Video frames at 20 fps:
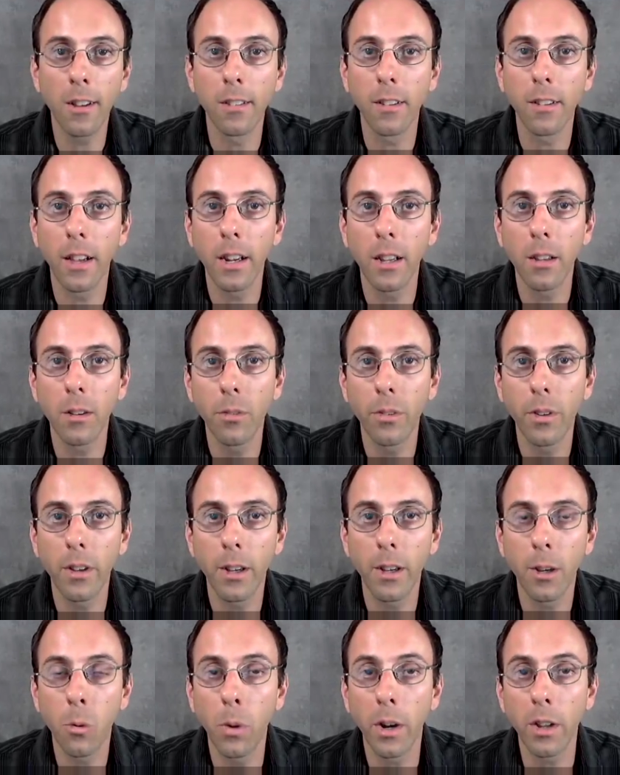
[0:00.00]
a lot
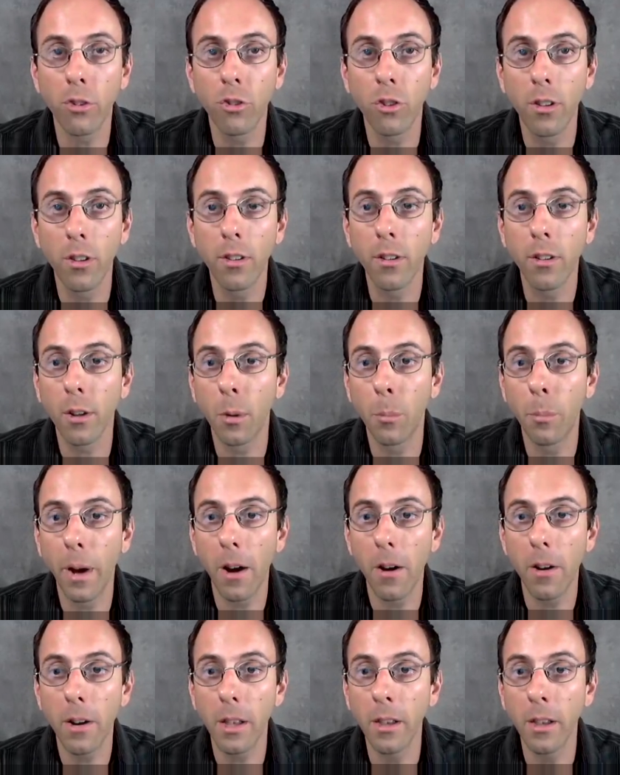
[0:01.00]
of questions
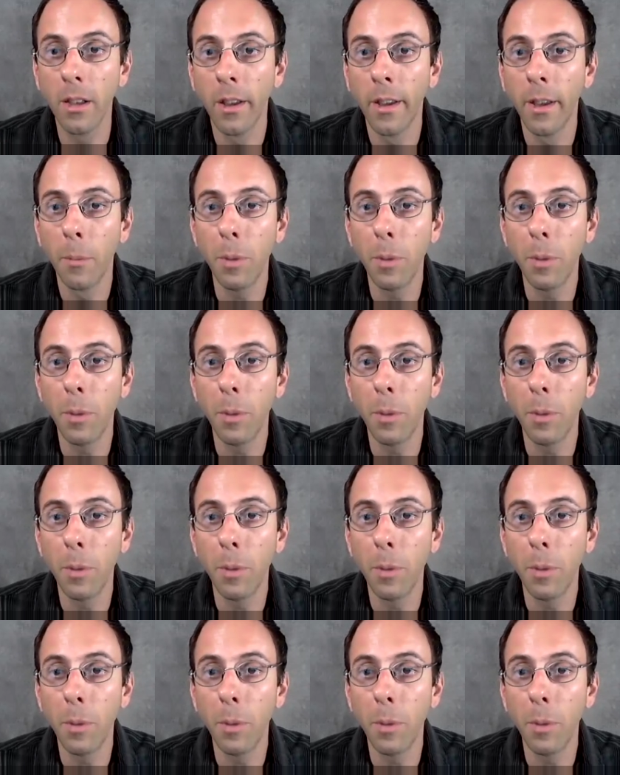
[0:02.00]
about it.